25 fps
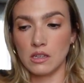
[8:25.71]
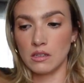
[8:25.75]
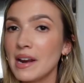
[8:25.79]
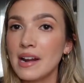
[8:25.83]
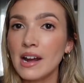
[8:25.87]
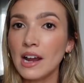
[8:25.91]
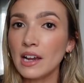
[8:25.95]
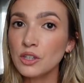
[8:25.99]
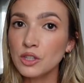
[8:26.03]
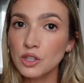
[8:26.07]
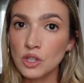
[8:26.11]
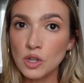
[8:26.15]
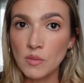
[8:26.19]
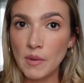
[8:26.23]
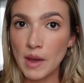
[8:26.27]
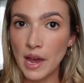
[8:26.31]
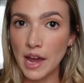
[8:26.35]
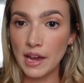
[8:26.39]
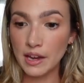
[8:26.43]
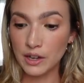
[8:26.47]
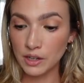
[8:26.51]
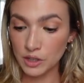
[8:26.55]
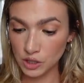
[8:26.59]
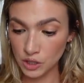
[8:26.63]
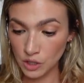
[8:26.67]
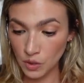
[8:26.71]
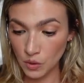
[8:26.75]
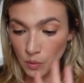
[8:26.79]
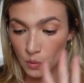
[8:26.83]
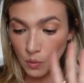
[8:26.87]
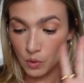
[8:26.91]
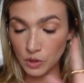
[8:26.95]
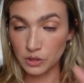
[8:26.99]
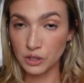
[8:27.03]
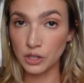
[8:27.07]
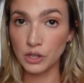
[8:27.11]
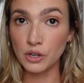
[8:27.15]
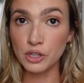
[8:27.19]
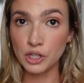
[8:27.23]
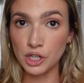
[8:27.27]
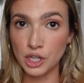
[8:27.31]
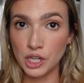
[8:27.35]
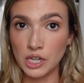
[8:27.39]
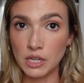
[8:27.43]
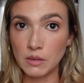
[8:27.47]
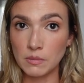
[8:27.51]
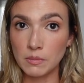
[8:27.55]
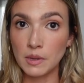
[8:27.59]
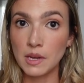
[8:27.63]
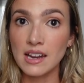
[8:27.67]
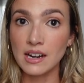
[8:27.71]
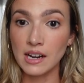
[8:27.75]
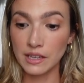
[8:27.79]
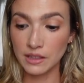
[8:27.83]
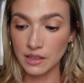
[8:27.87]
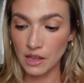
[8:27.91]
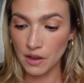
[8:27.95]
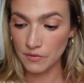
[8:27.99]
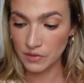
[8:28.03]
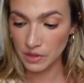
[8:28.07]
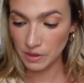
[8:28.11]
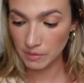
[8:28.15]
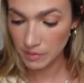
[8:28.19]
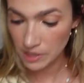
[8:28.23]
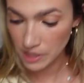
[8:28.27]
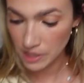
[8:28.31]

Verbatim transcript: My next two bags were dirt cheap and I love them